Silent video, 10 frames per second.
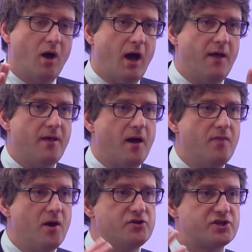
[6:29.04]

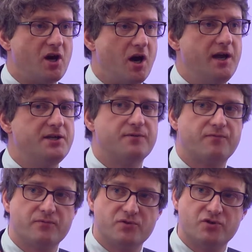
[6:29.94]
And those kind of
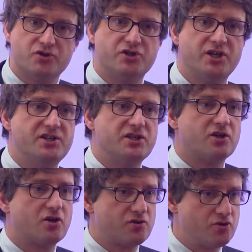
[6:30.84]

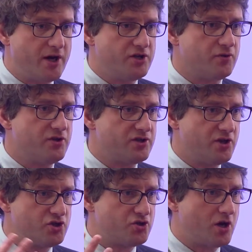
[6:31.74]
strategic trade routes,
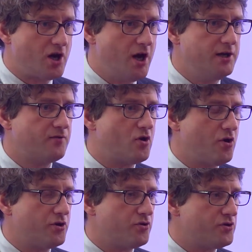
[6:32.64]
those kind of
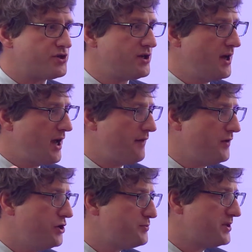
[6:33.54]
corridors have huge